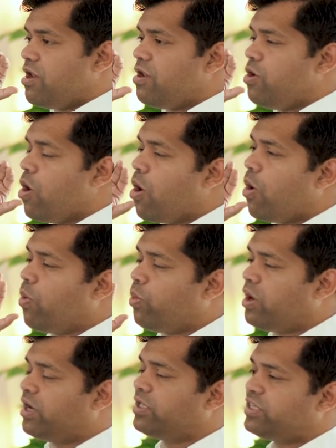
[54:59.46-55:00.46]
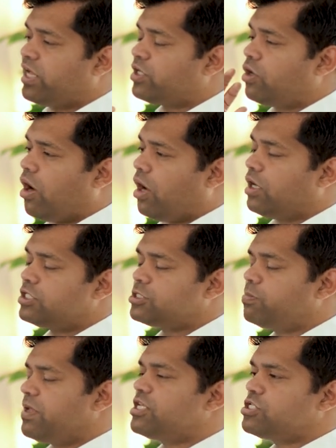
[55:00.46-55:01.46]
no word that God
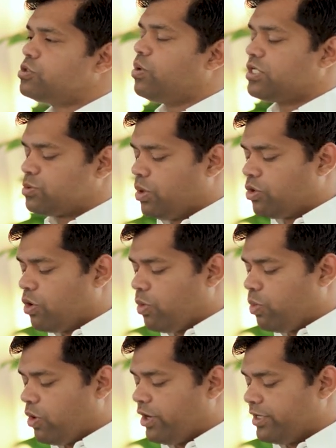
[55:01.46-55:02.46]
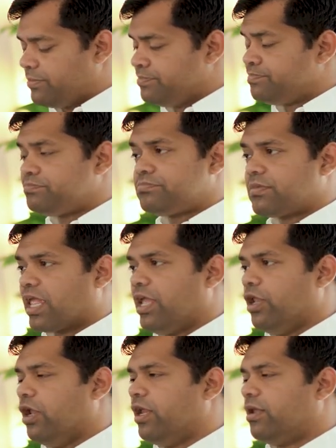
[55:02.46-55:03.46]
speaks to us will go void.
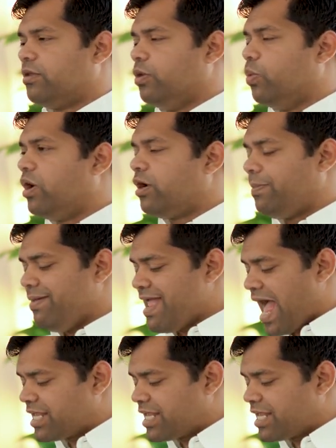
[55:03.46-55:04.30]
It, it, the word will be